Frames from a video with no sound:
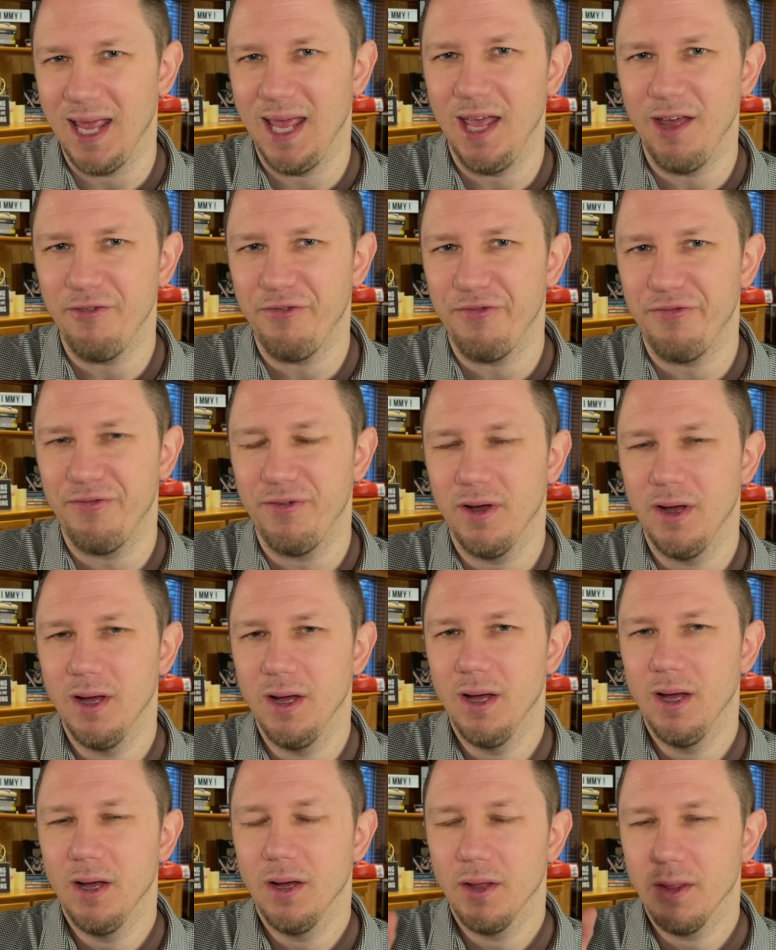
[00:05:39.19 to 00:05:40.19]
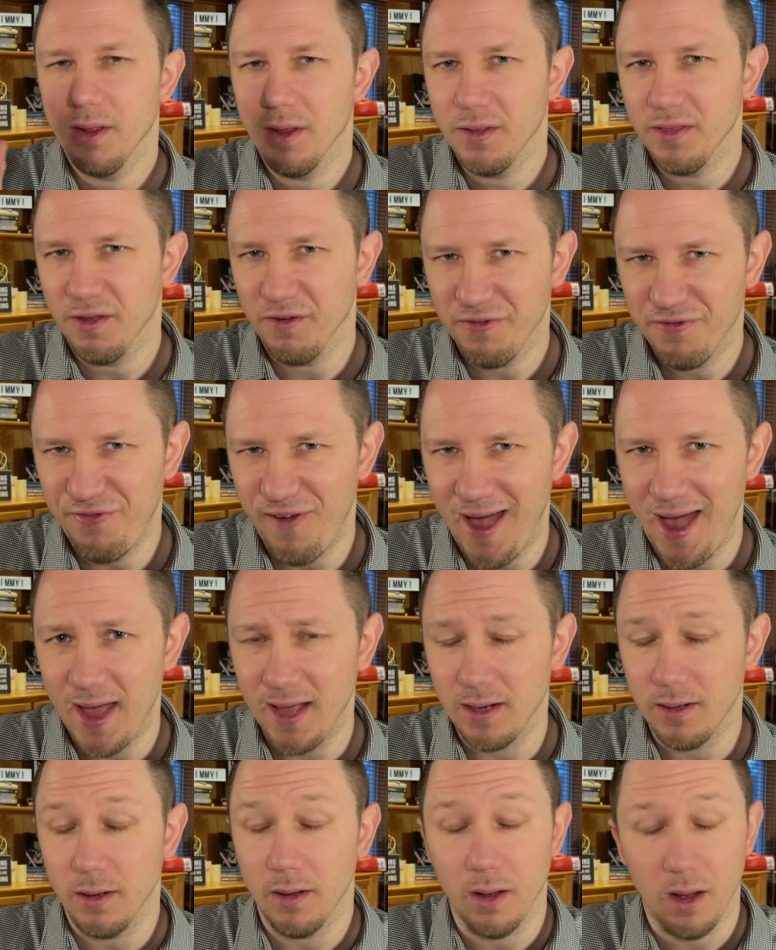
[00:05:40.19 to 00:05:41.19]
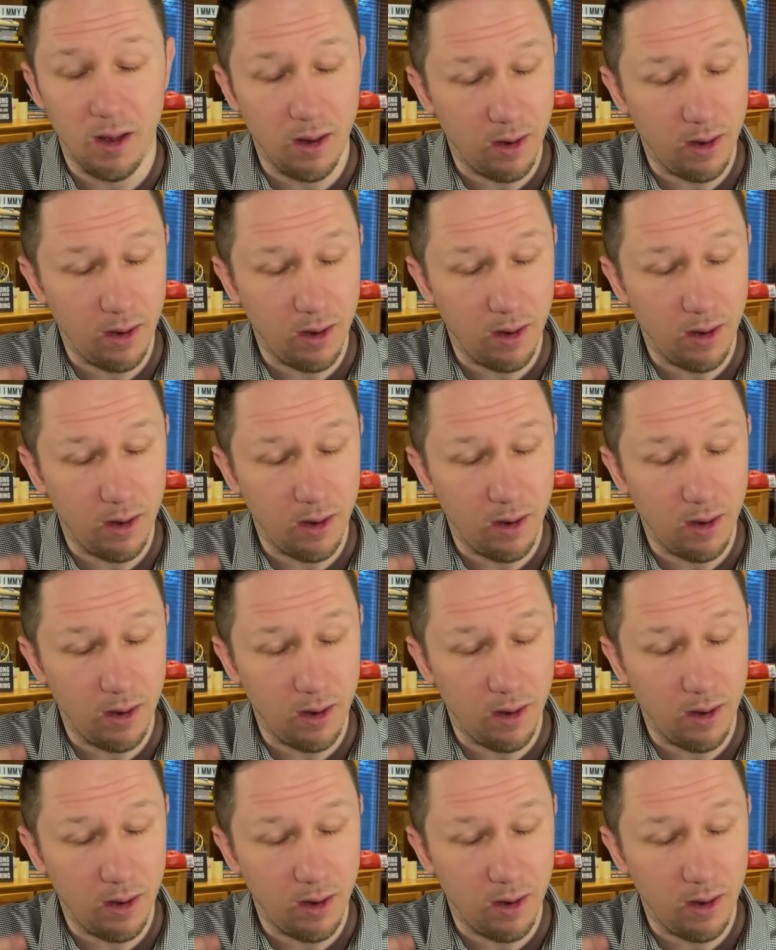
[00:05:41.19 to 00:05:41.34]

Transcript: if the Fed,